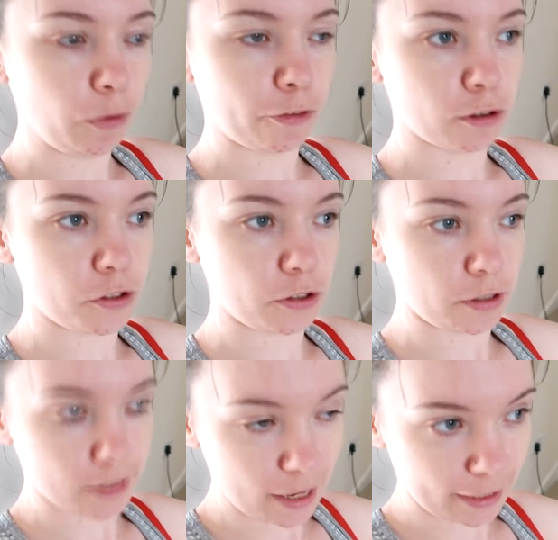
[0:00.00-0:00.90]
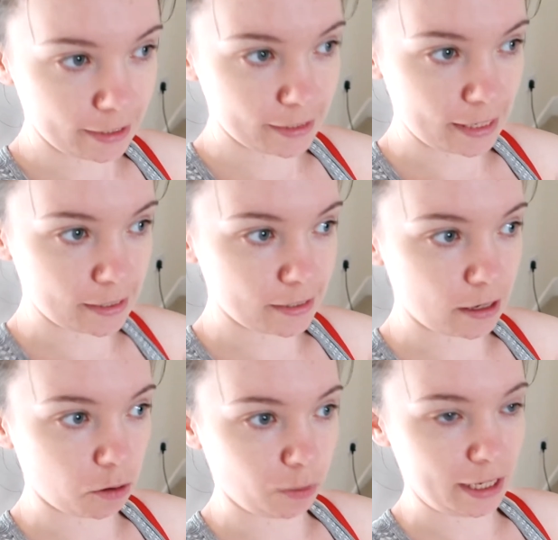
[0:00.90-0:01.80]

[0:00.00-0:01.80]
We've gone to the recycling center.